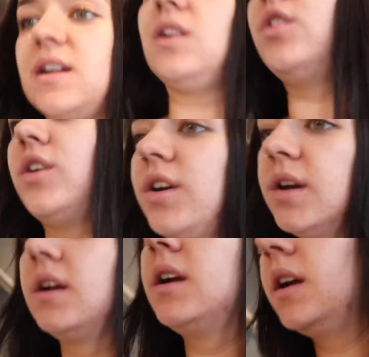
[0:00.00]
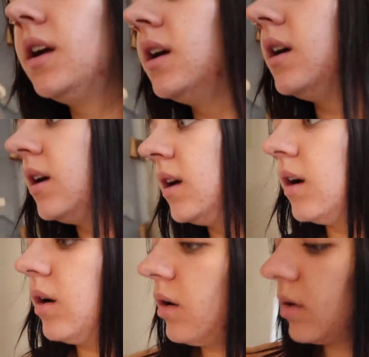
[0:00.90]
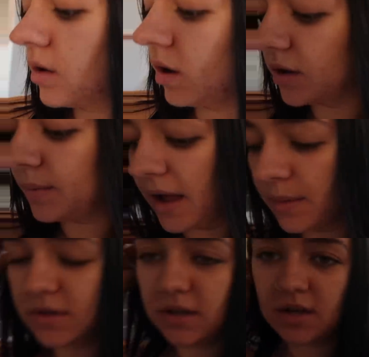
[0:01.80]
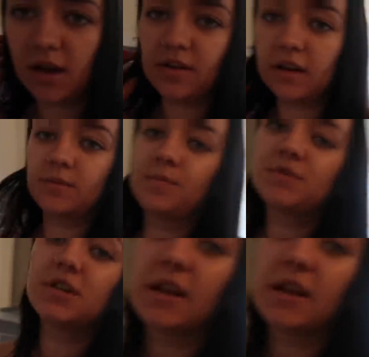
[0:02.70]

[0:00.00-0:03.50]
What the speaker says: that'll do. Oh god, I'm absolutely starving. So